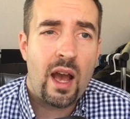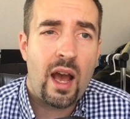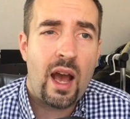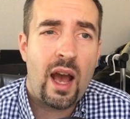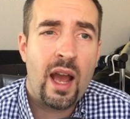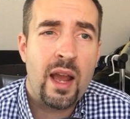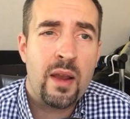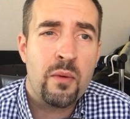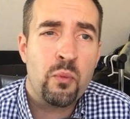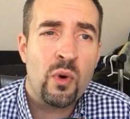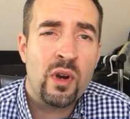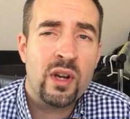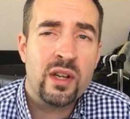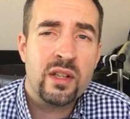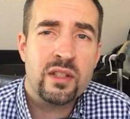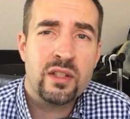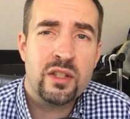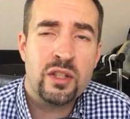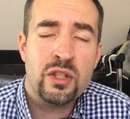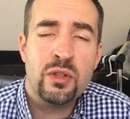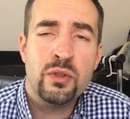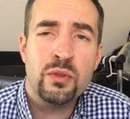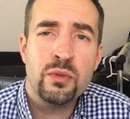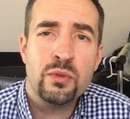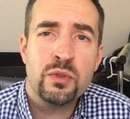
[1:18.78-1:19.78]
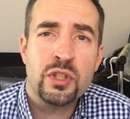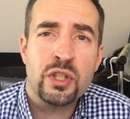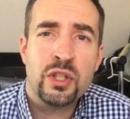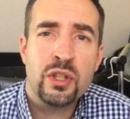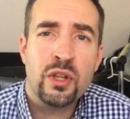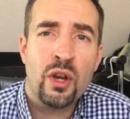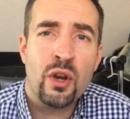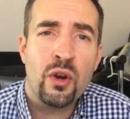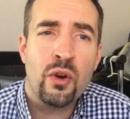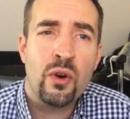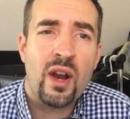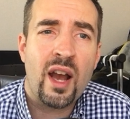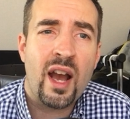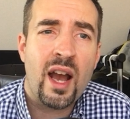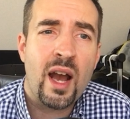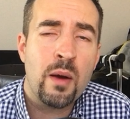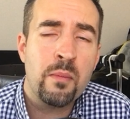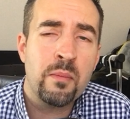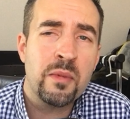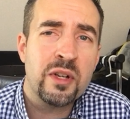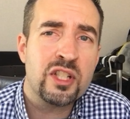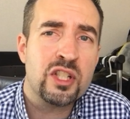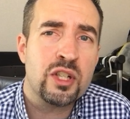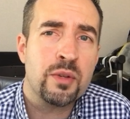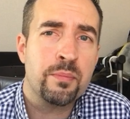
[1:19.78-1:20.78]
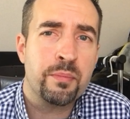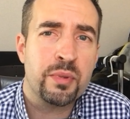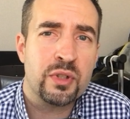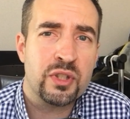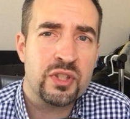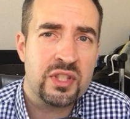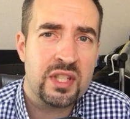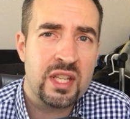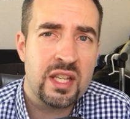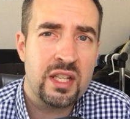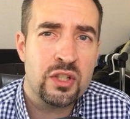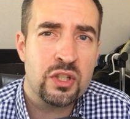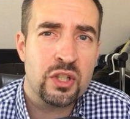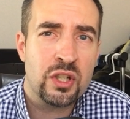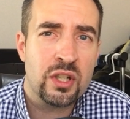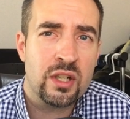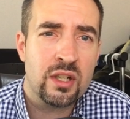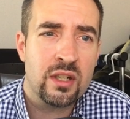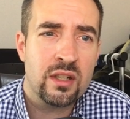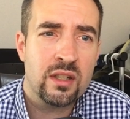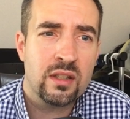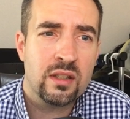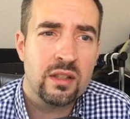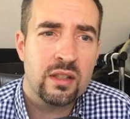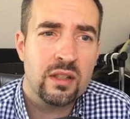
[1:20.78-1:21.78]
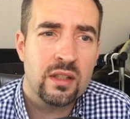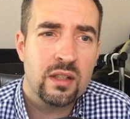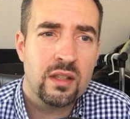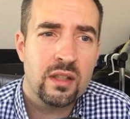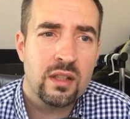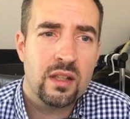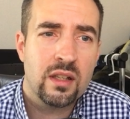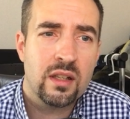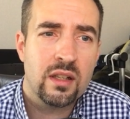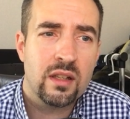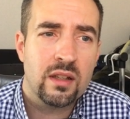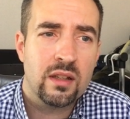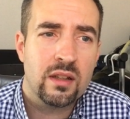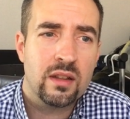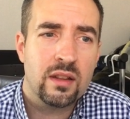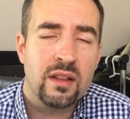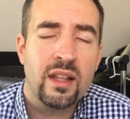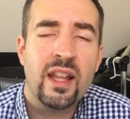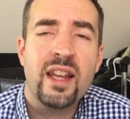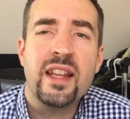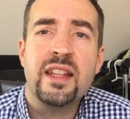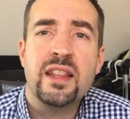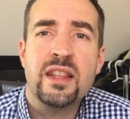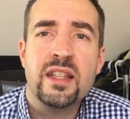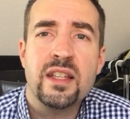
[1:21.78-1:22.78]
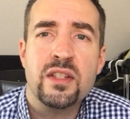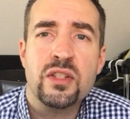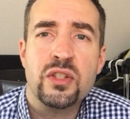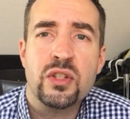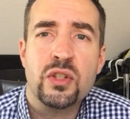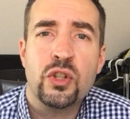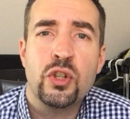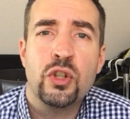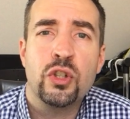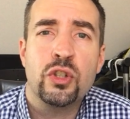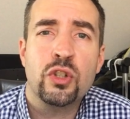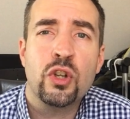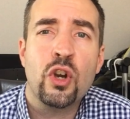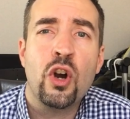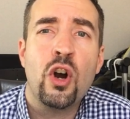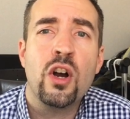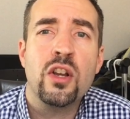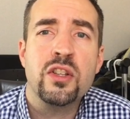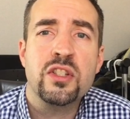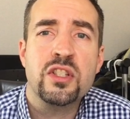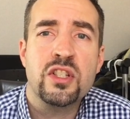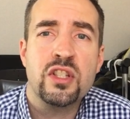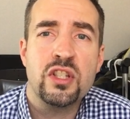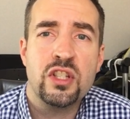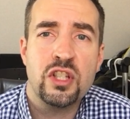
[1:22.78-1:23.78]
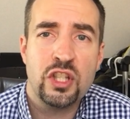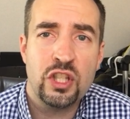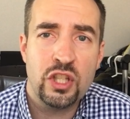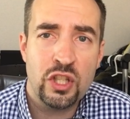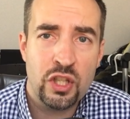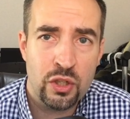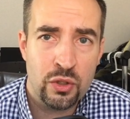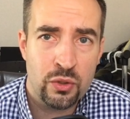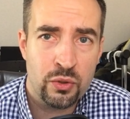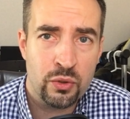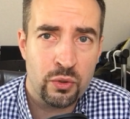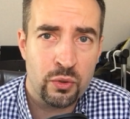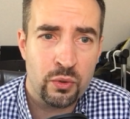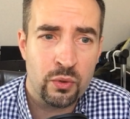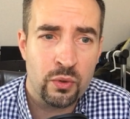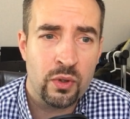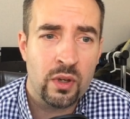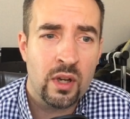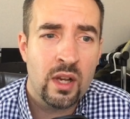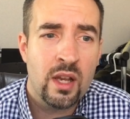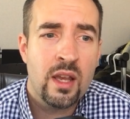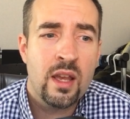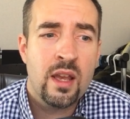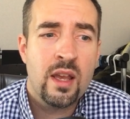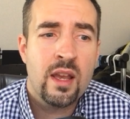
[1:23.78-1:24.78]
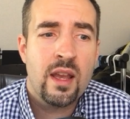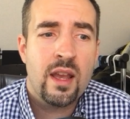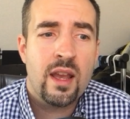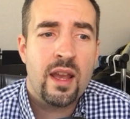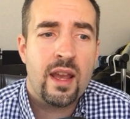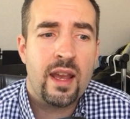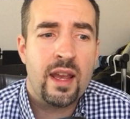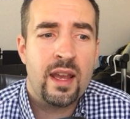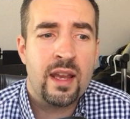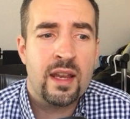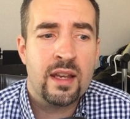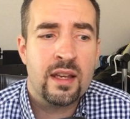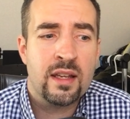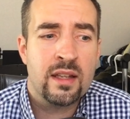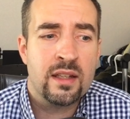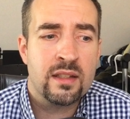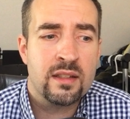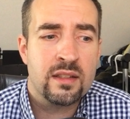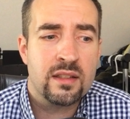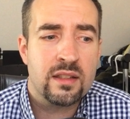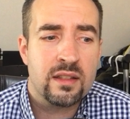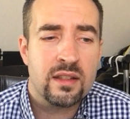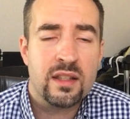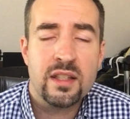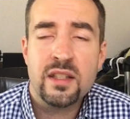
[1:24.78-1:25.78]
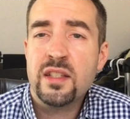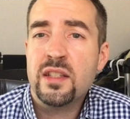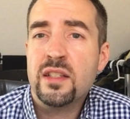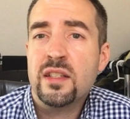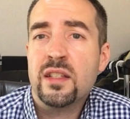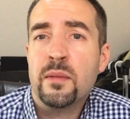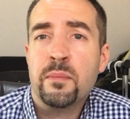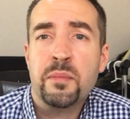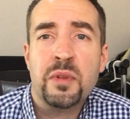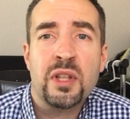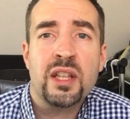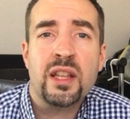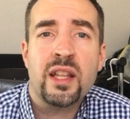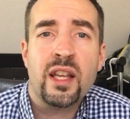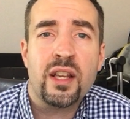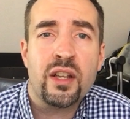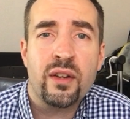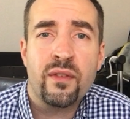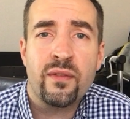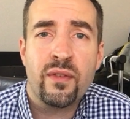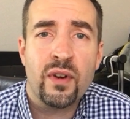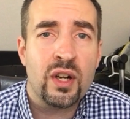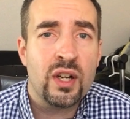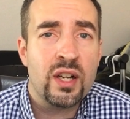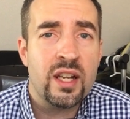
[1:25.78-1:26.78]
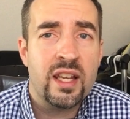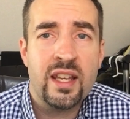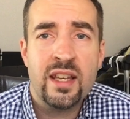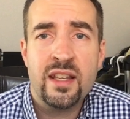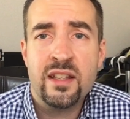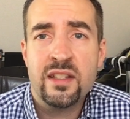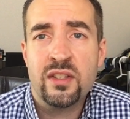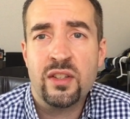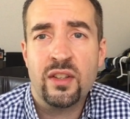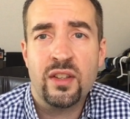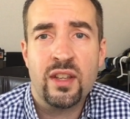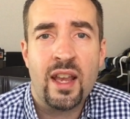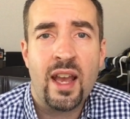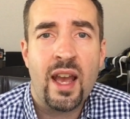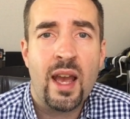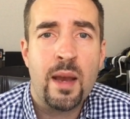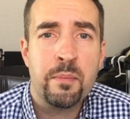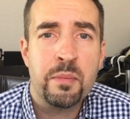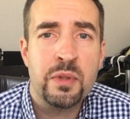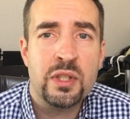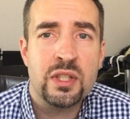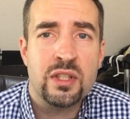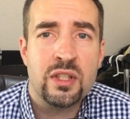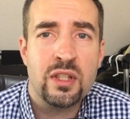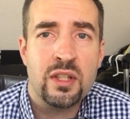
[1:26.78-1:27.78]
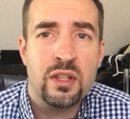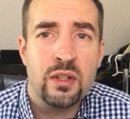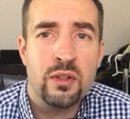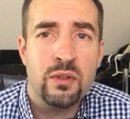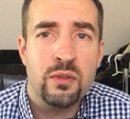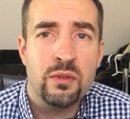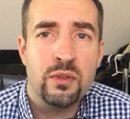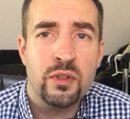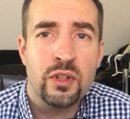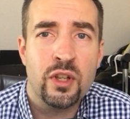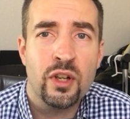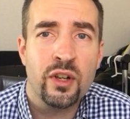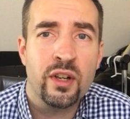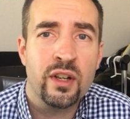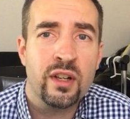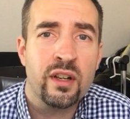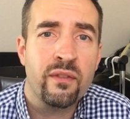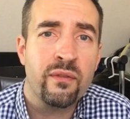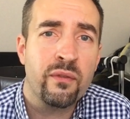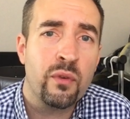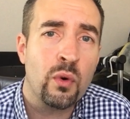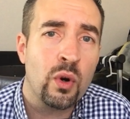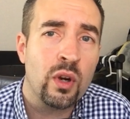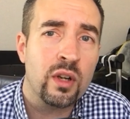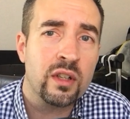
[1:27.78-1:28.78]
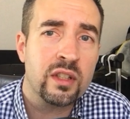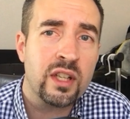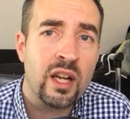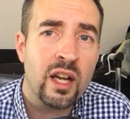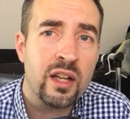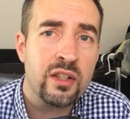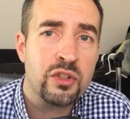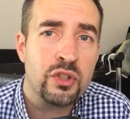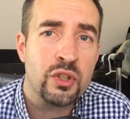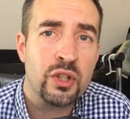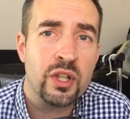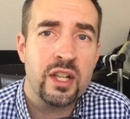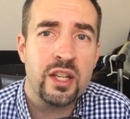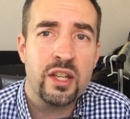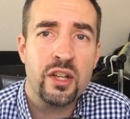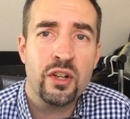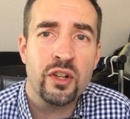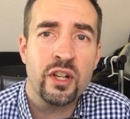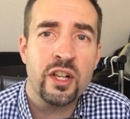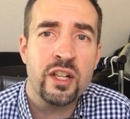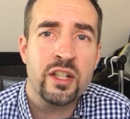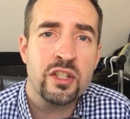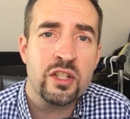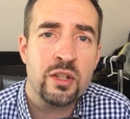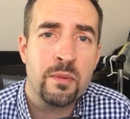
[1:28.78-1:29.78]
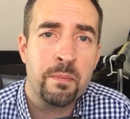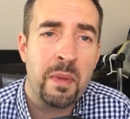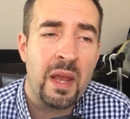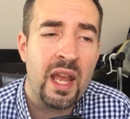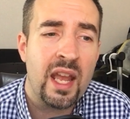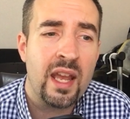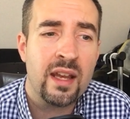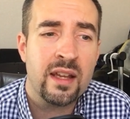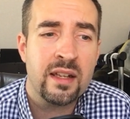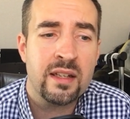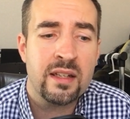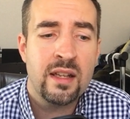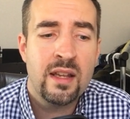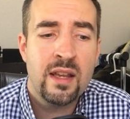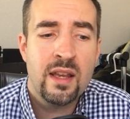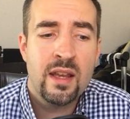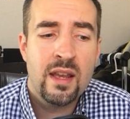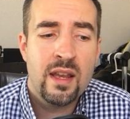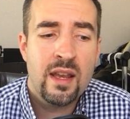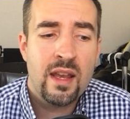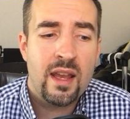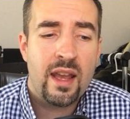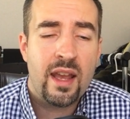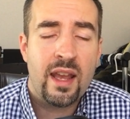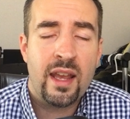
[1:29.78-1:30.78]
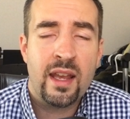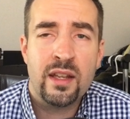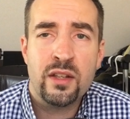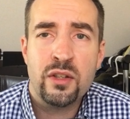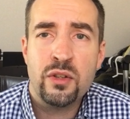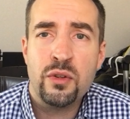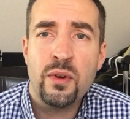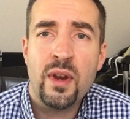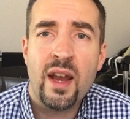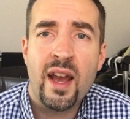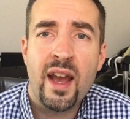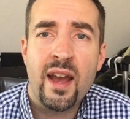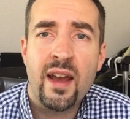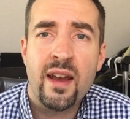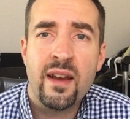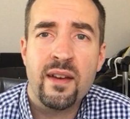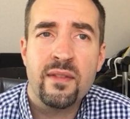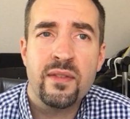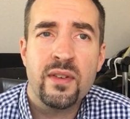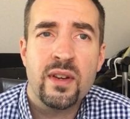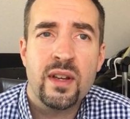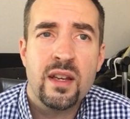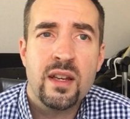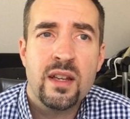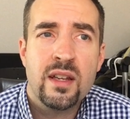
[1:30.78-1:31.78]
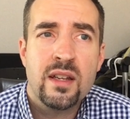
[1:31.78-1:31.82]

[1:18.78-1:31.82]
I want you to know how much a procedure like this could cost you. And this is something that could very easily happen to you. You're in a foreign country, you're in Japan, and you have